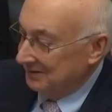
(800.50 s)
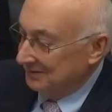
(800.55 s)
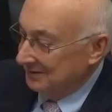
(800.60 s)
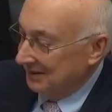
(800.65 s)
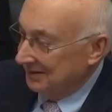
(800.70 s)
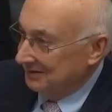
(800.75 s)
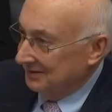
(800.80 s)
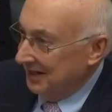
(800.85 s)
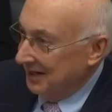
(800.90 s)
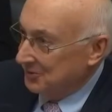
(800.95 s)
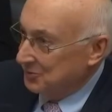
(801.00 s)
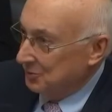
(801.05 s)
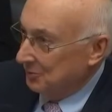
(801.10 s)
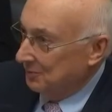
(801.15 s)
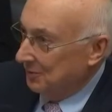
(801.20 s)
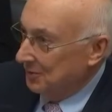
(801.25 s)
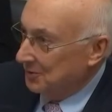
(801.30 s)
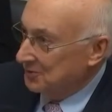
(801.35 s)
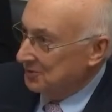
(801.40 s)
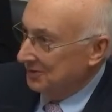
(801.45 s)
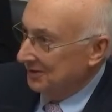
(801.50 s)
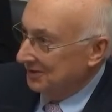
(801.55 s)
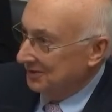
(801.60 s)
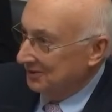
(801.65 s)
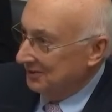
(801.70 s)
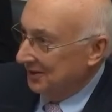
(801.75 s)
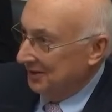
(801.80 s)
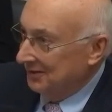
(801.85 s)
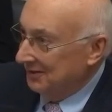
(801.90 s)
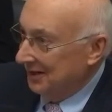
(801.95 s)
a, a natural person
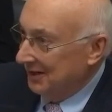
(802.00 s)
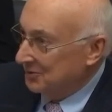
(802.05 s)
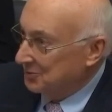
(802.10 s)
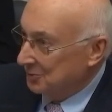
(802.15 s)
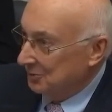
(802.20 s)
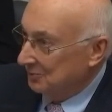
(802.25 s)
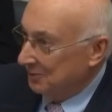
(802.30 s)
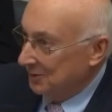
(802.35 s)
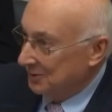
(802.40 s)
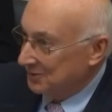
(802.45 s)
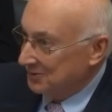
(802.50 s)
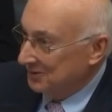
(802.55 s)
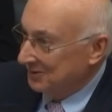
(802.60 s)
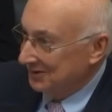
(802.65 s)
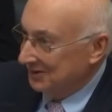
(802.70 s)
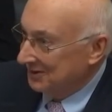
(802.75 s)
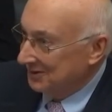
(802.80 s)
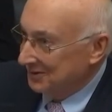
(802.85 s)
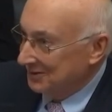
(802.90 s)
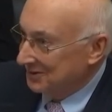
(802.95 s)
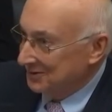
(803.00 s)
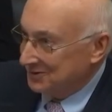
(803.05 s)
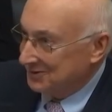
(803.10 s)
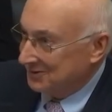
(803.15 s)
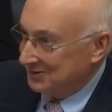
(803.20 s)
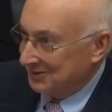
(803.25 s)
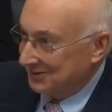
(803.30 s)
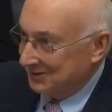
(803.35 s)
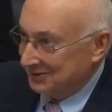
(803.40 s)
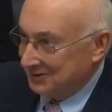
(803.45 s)
and a non-natural person
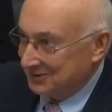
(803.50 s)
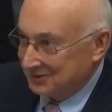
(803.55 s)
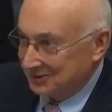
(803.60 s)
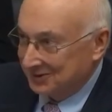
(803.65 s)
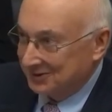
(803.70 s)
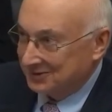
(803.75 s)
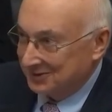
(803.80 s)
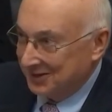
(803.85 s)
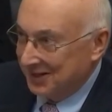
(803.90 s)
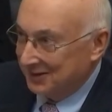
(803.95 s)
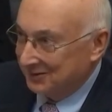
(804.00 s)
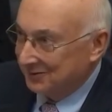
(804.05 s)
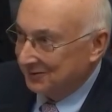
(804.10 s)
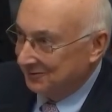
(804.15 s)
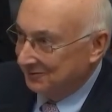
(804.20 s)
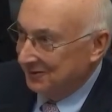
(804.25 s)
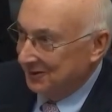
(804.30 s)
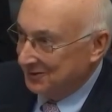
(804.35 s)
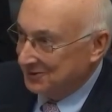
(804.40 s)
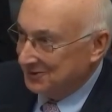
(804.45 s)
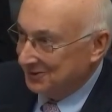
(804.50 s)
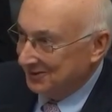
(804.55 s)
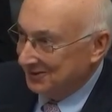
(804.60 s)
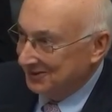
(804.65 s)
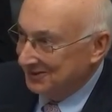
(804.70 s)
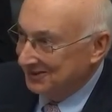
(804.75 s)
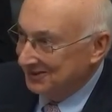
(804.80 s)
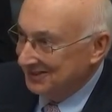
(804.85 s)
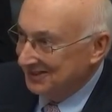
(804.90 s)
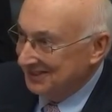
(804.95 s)
is, is, is kind of a
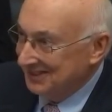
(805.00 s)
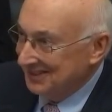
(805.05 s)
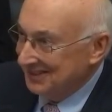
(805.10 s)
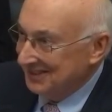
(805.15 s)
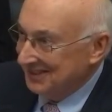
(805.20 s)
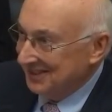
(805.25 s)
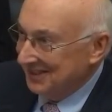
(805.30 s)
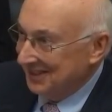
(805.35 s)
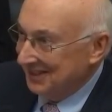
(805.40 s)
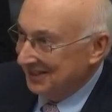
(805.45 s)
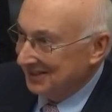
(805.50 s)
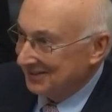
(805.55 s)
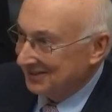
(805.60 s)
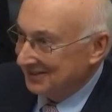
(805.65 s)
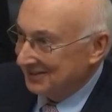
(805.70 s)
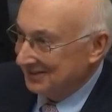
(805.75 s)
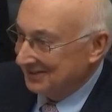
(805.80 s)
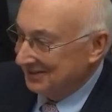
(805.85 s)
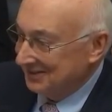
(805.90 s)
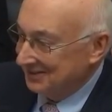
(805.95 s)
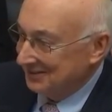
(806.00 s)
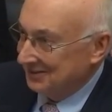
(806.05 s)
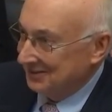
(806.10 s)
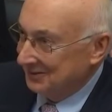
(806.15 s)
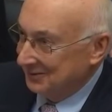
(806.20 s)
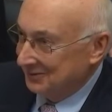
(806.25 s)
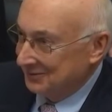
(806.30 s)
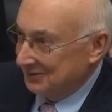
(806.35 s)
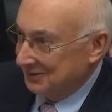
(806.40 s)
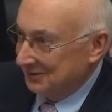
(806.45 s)
fiction. Yeah. Uh, it,
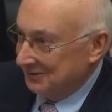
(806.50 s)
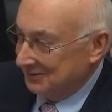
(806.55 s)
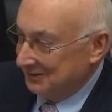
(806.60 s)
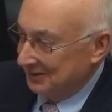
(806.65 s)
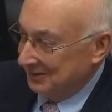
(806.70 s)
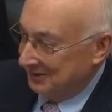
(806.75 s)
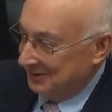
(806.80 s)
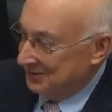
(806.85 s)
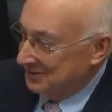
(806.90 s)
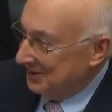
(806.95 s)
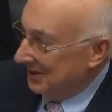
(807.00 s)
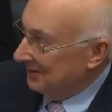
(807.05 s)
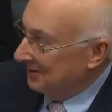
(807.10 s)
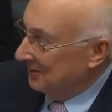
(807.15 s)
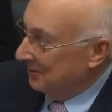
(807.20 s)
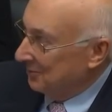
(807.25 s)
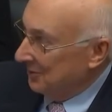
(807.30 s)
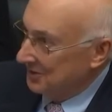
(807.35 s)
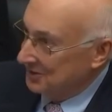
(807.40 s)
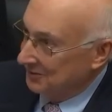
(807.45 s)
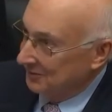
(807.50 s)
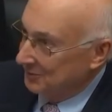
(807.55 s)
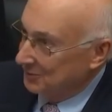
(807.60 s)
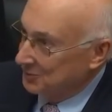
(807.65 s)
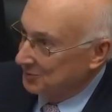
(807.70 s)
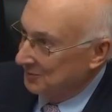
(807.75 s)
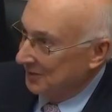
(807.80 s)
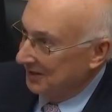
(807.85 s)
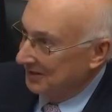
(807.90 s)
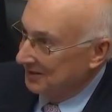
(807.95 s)
you know, it, it gets down to the question of
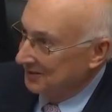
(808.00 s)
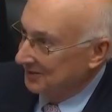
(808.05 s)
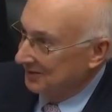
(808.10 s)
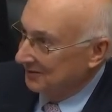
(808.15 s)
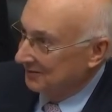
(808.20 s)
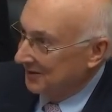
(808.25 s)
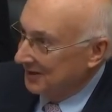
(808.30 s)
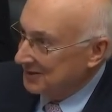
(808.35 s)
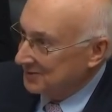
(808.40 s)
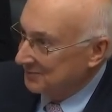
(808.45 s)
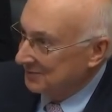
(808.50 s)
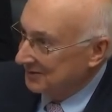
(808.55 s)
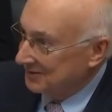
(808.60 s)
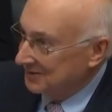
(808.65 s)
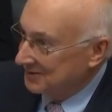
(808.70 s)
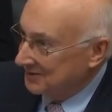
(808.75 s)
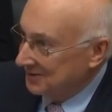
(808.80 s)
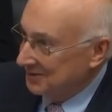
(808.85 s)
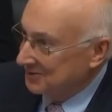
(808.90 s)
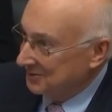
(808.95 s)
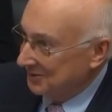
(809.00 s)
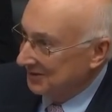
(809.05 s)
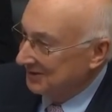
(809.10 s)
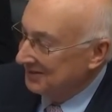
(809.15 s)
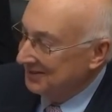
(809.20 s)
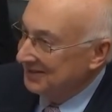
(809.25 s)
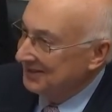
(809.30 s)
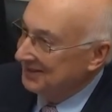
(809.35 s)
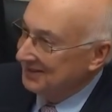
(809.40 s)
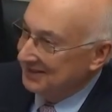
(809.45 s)
who's making the investment
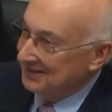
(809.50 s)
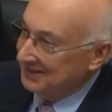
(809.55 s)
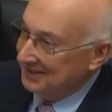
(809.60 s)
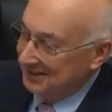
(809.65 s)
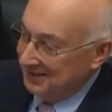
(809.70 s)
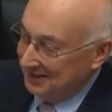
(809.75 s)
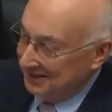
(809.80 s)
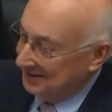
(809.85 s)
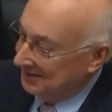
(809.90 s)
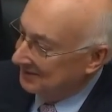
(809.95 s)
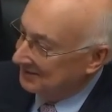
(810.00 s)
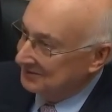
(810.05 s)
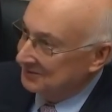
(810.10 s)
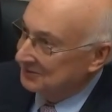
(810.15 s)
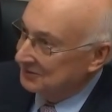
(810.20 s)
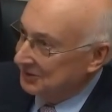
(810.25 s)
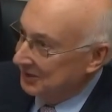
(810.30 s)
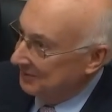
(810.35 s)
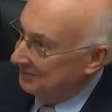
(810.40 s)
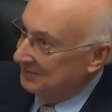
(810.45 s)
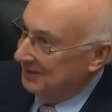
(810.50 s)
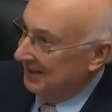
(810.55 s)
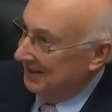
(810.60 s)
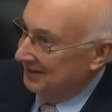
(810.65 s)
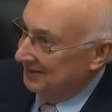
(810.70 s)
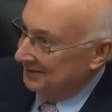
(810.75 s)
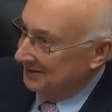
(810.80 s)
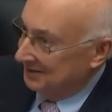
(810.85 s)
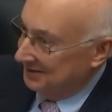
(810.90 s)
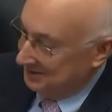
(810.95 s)
decision uh, deep
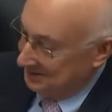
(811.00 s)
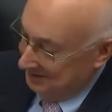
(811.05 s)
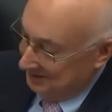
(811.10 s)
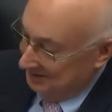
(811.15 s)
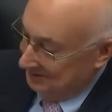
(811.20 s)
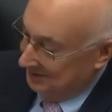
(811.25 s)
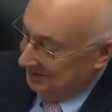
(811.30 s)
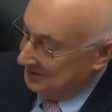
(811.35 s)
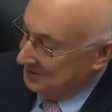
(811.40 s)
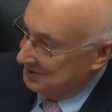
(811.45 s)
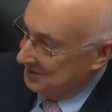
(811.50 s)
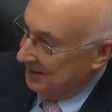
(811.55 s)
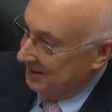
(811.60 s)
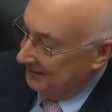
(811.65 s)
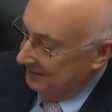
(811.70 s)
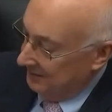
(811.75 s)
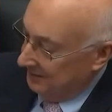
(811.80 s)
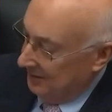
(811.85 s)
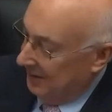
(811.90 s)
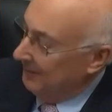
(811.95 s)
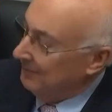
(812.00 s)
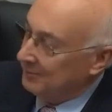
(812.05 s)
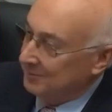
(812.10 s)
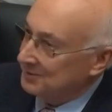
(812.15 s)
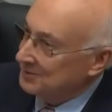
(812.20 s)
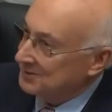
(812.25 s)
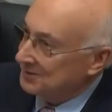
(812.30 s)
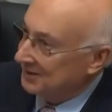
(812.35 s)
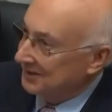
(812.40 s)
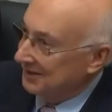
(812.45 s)
down in, in, inside of an
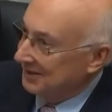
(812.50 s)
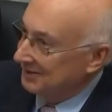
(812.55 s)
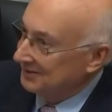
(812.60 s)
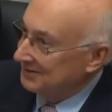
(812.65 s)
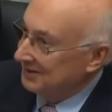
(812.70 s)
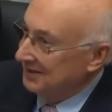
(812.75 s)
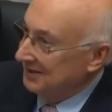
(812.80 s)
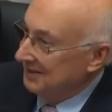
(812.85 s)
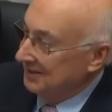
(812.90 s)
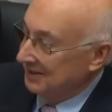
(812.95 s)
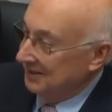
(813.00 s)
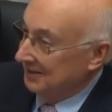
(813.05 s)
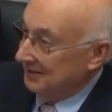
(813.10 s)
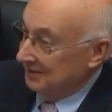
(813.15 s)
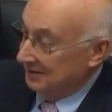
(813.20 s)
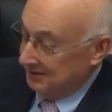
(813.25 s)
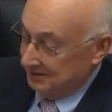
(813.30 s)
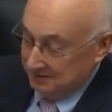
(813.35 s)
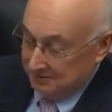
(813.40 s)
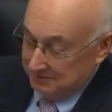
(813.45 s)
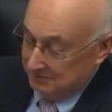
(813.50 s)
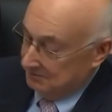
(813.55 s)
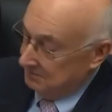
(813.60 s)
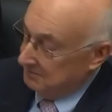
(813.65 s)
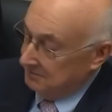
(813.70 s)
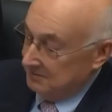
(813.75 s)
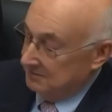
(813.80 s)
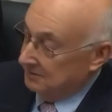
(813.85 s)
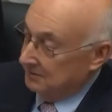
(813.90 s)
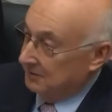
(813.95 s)
omnibus account, and
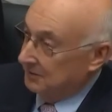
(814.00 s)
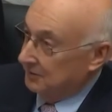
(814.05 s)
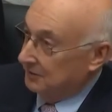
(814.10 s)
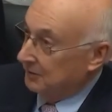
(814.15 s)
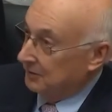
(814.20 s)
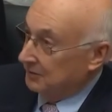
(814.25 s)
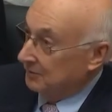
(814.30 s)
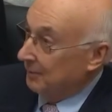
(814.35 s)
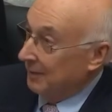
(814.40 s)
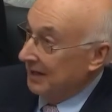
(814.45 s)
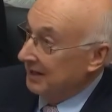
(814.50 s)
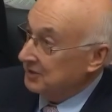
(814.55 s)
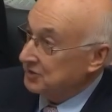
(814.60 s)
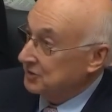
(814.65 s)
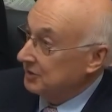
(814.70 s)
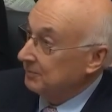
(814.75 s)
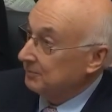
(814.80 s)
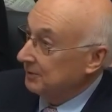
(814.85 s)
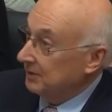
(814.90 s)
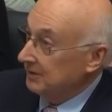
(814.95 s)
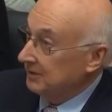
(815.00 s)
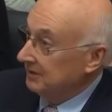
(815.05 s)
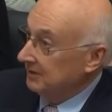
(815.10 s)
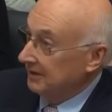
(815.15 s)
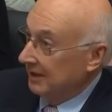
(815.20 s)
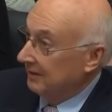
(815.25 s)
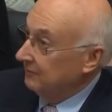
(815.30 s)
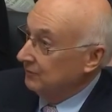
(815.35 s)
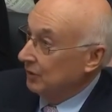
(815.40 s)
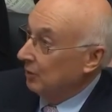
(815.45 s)
the, the, the banks
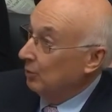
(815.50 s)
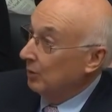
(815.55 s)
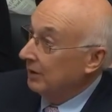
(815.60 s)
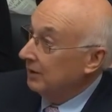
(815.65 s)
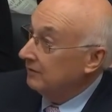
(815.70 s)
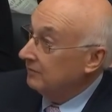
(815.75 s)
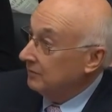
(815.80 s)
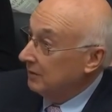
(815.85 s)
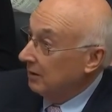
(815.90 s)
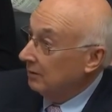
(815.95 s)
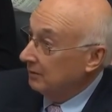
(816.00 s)
simply have no way of